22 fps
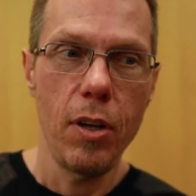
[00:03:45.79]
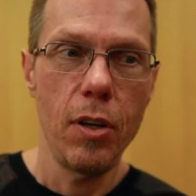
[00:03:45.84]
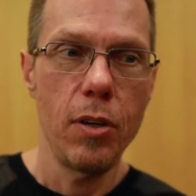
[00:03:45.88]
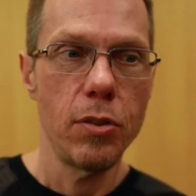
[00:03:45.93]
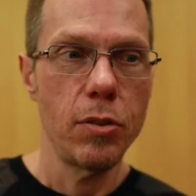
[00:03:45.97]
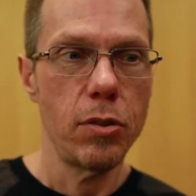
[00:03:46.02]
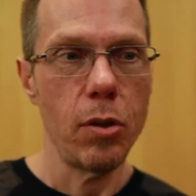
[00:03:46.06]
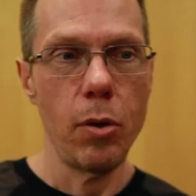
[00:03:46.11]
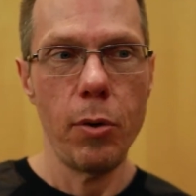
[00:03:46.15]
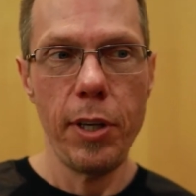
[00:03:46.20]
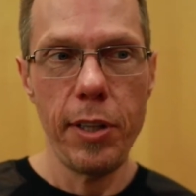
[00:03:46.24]

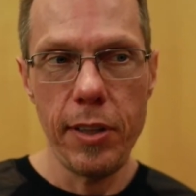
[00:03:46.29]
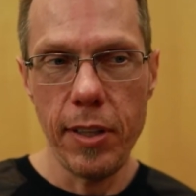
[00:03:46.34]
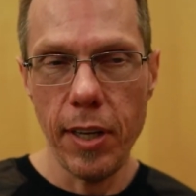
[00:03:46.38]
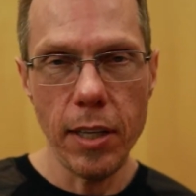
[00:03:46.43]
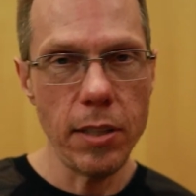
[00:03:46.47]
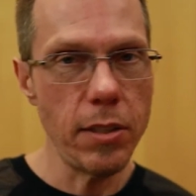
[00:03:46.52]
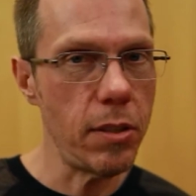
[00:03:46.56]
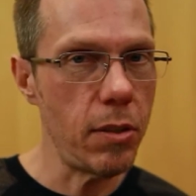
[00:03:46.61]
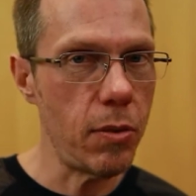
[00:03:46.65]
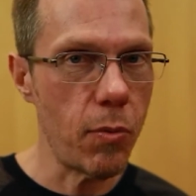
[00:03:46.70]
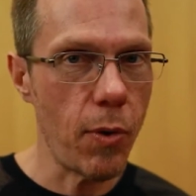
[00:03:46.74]
So it
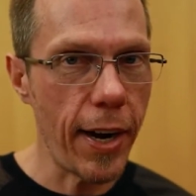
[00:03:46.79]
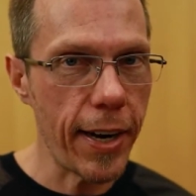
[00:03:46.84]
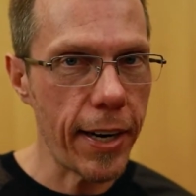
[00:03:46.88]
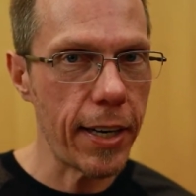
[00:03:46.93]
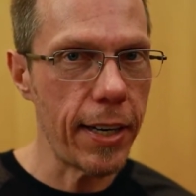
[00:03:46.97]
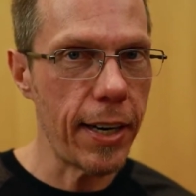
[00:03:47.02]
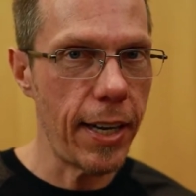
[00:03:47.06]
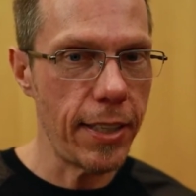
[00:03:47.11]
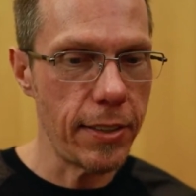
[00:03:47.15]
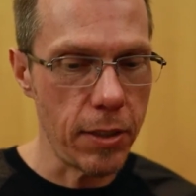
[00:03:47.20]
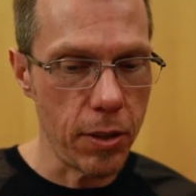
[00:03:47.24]
doesn't
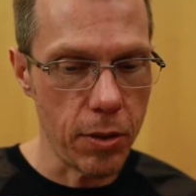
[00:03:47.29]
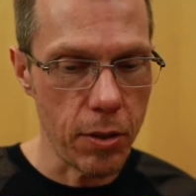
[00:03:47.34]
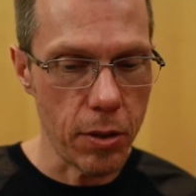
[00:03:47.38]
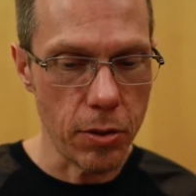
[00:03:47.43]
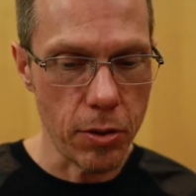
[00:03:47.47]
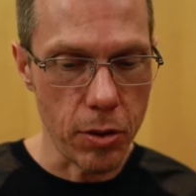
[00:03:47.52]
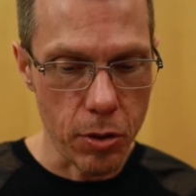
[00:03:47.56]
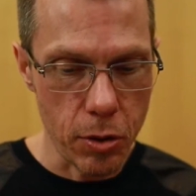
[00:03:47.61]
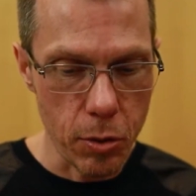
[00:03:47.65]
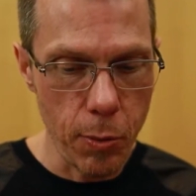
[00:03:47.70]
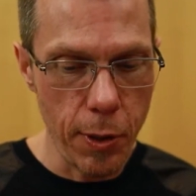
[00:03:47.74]
recognize that
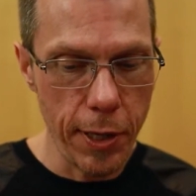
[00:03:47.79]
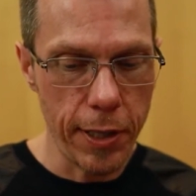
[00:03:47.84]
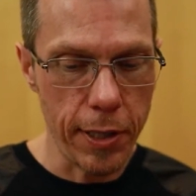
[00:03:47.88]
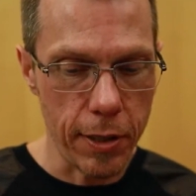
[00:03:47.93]
there's a tweak